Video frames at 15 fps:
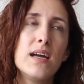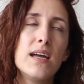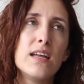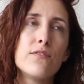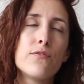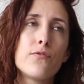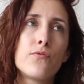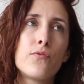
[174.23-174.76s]

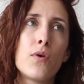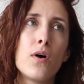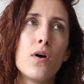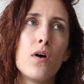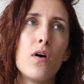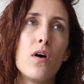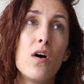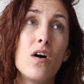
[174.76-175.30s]
And for
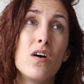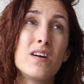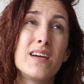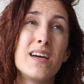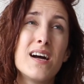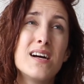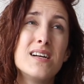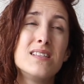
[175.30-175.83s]
all
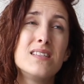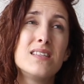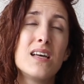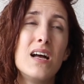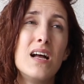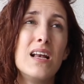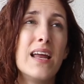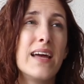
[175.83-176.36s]
guys,
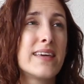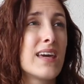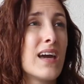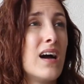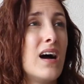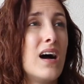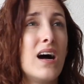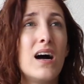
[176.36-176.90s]

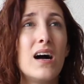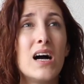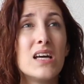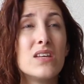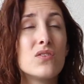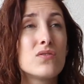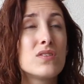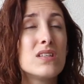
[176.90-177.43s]
like,
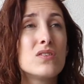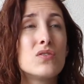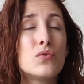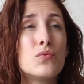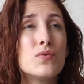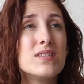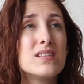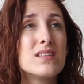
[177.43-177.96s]
I don't see the
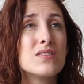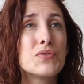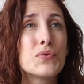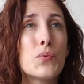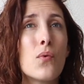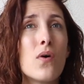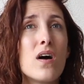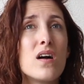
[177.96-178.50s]

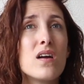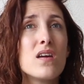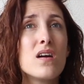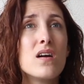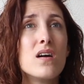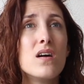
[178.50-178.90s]
reasons why